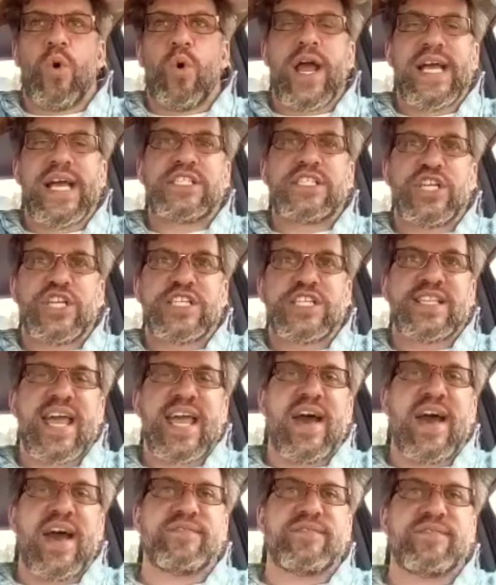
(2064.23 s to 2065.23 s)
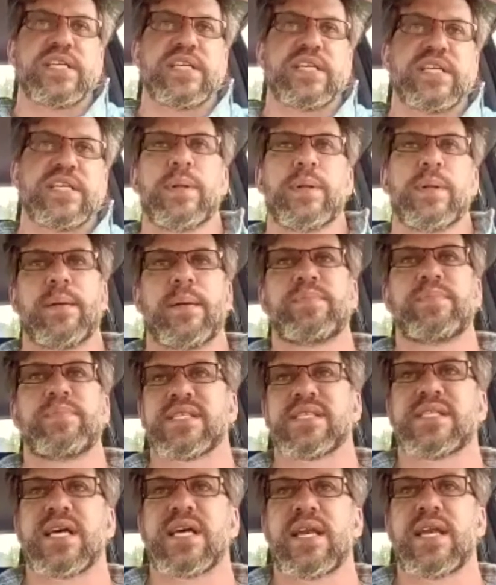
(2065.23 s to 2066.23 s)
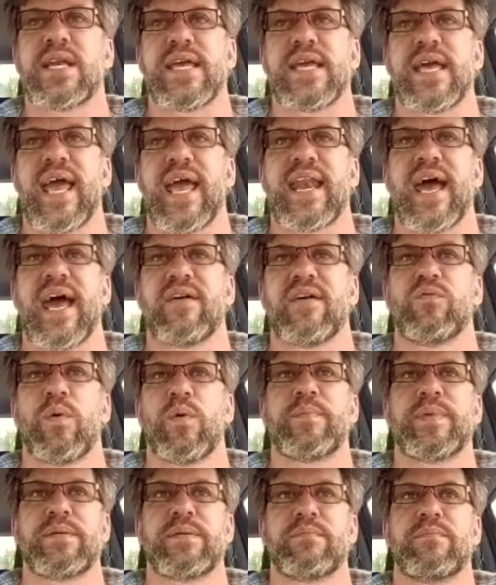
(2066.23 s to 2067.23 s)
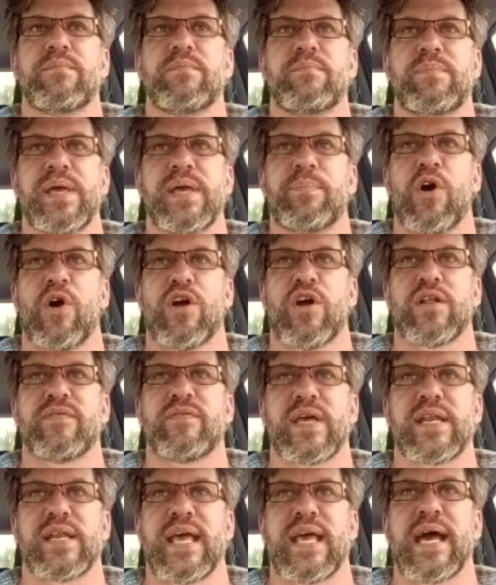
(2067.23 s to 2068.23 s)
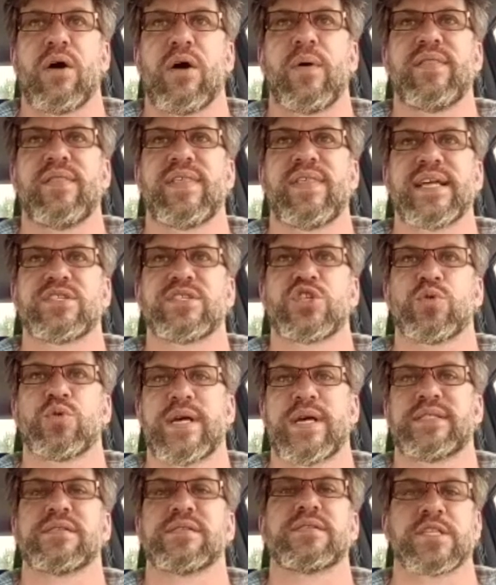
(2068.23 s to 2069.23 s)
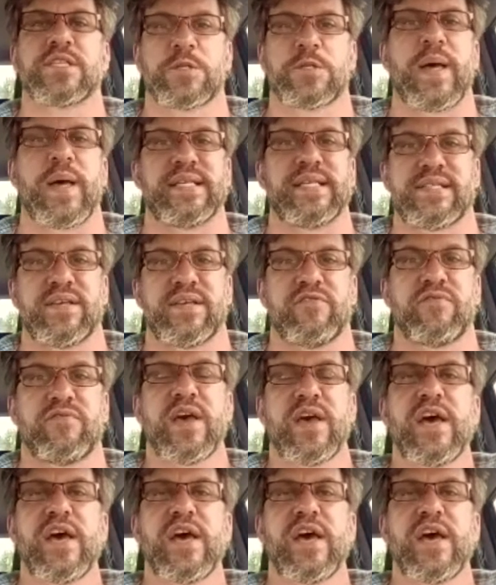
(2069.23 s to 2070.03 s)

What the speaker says: It's just they have to double up the study and have women be a part of it now, and that's twice as expensive.